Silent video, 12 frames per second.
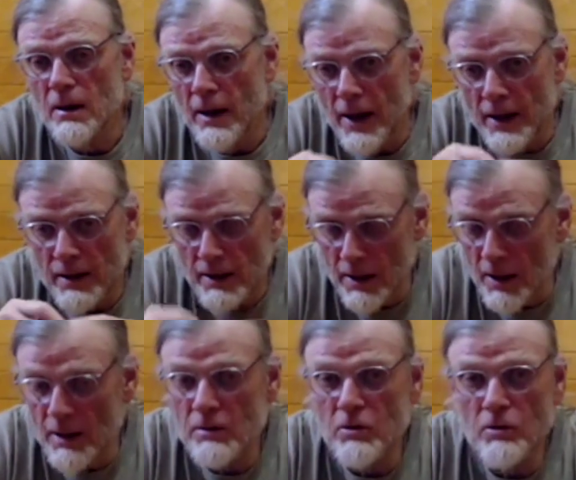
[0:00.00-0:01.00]
And
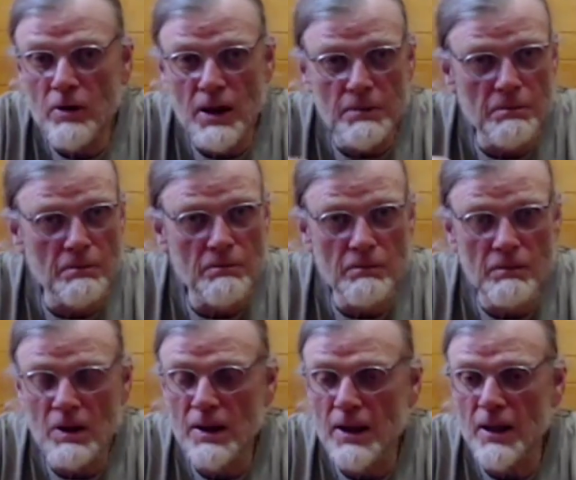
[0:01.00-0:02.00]
again, you keep
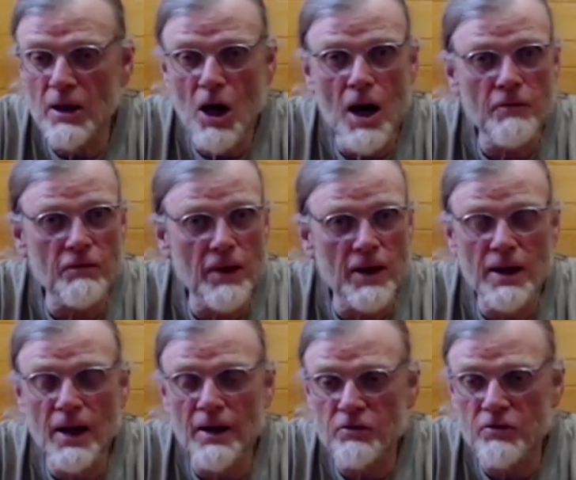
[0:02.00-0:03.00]
cleaning off any
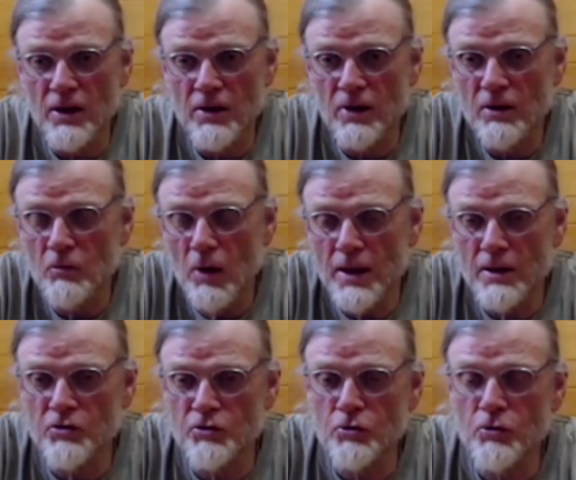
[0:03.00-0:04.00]
excess
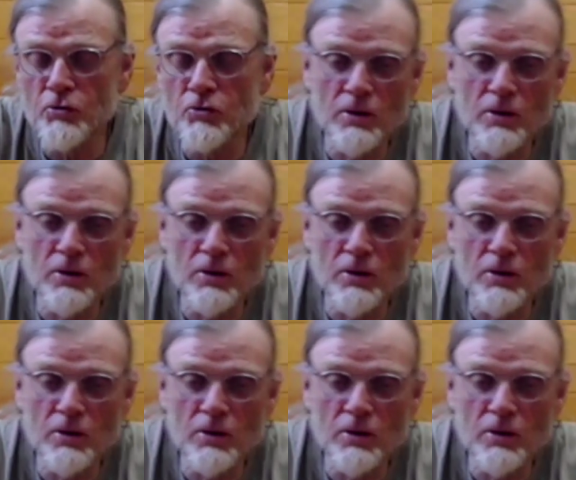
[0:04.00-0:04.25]
unwanted shoots,